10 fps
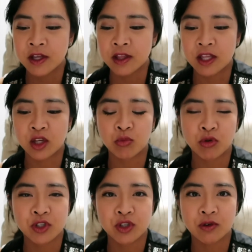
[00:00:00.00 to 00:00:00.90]
they can
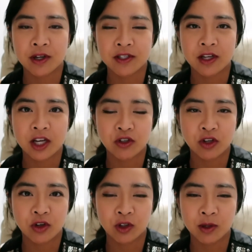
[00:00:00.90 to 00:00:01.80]
moisturize and
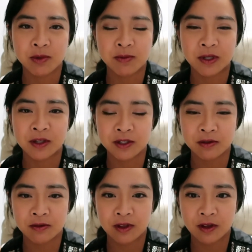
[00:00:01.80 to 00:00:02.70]
hydrate your lips because
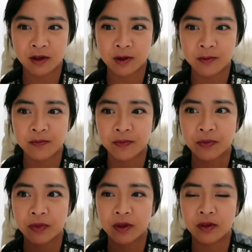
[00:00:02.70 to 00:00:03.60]
of
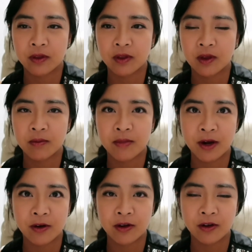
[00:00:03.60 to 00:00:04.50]
the
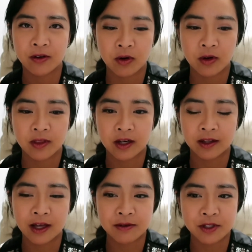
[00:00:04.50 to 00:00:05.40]
barrier that
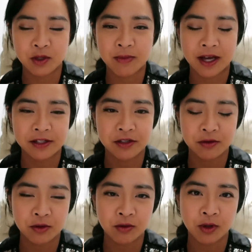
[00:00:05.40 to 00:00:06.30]
allows it to pass
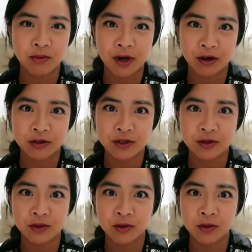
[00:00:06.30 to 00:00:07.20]
through compared
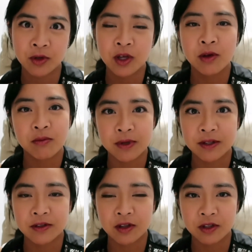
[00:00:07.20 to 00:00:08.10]
to
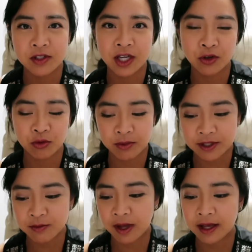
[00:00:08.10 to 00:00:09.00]
the standard
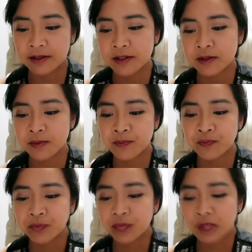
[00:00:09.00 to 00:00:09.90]
beeswax.
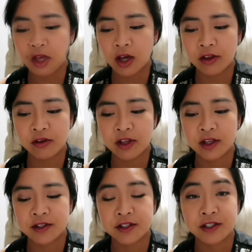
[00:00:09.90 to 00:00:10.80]
The other
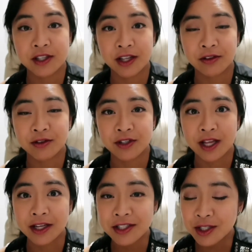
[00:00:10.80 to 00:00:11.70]
thing is that there's
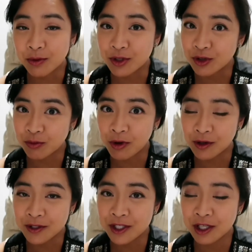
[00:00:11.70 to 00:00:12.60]
an excellent return
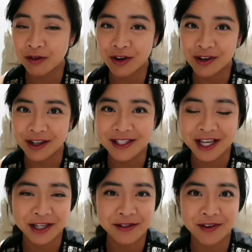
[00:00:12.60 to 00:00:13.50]
policy if you're not
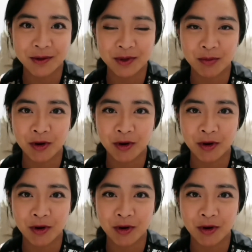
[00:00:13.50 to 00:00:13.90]
satisfied with the